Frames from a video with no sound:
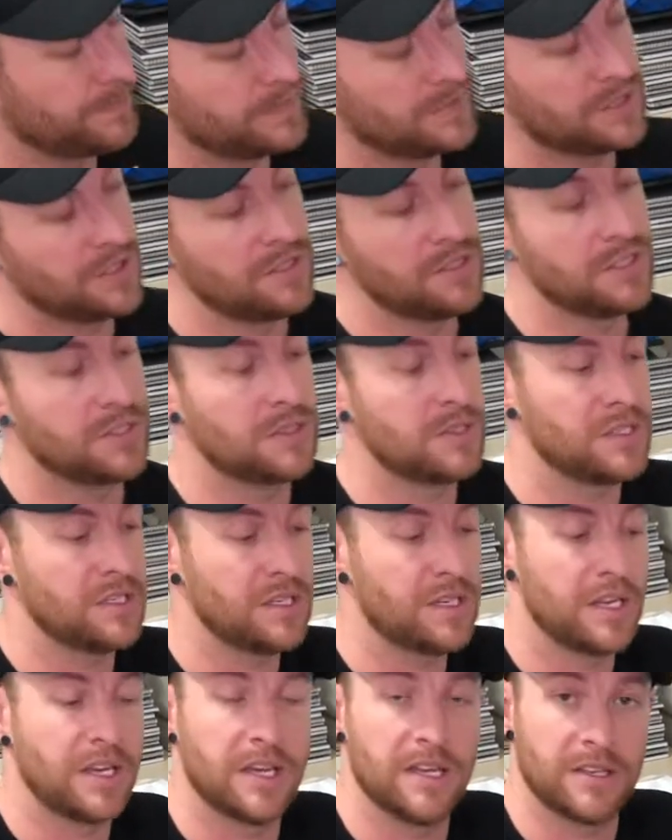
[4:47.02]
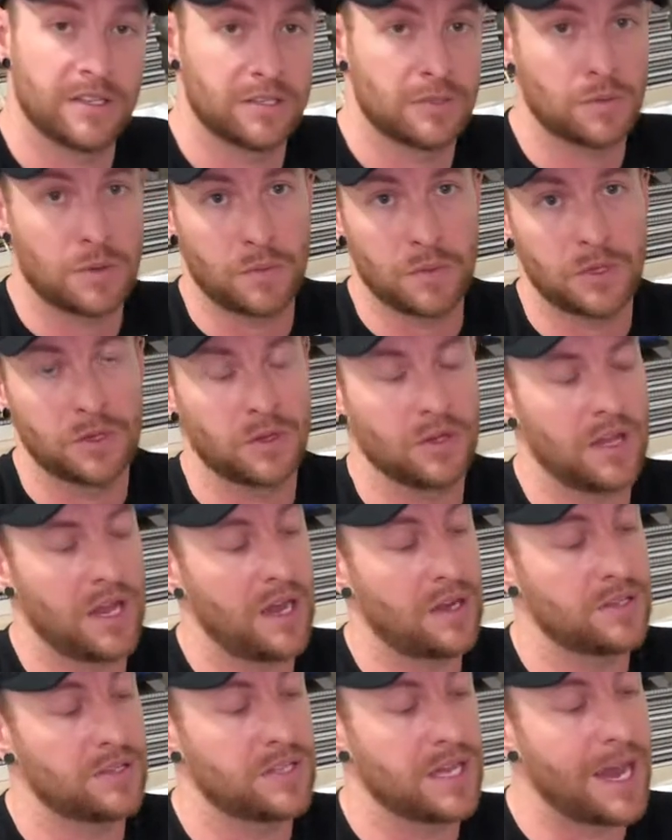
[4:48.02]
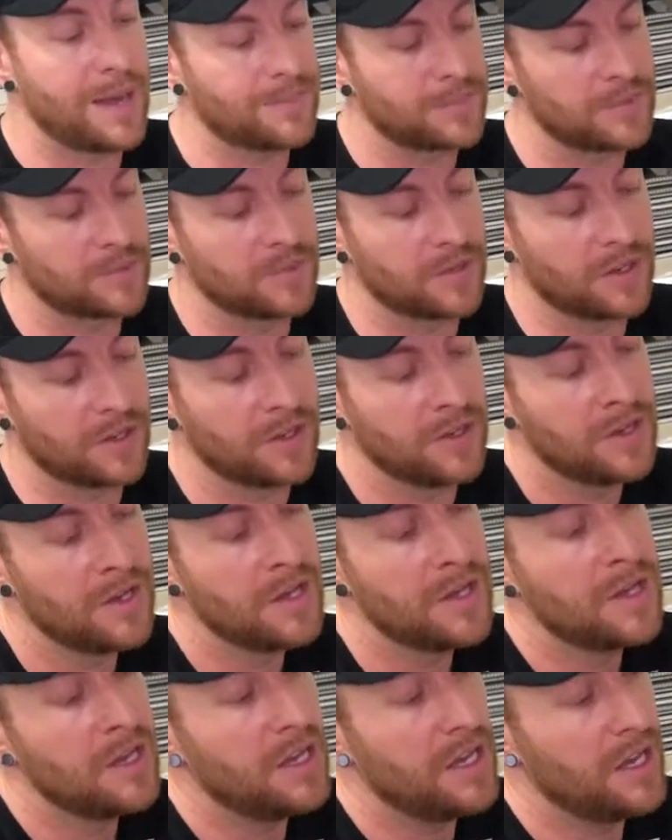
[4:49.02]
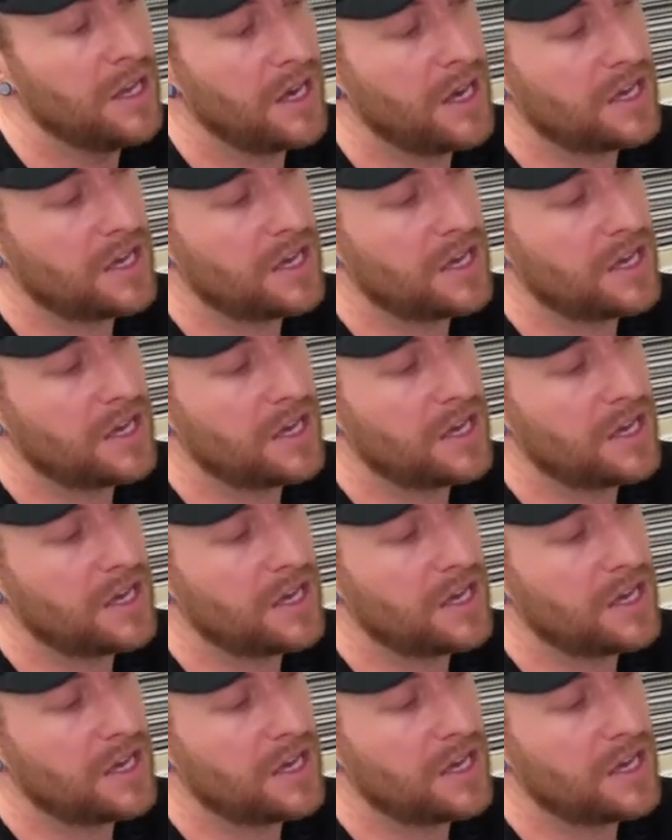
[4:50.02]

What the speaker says: so this is it here, this is what we call our adapter ring. It